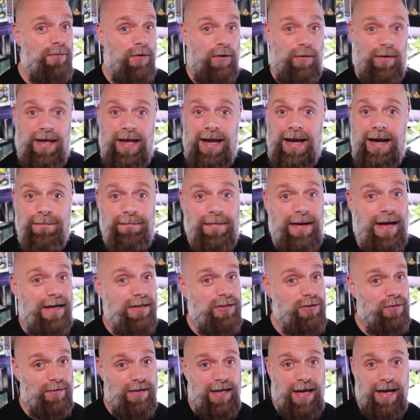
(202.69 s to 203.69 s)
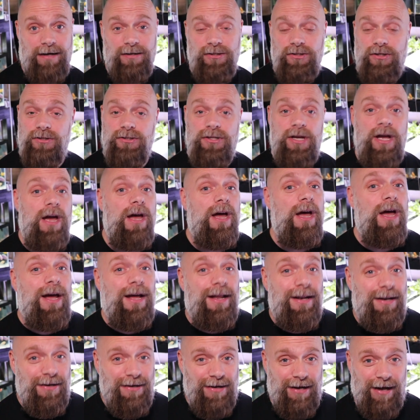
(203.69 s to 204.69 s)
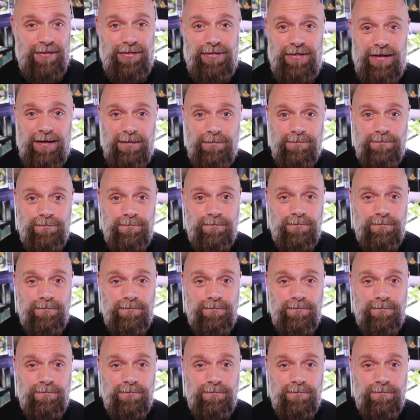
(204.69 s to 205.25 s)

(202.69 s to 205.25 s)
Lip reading: no hang-on backs, no canisters, nothing.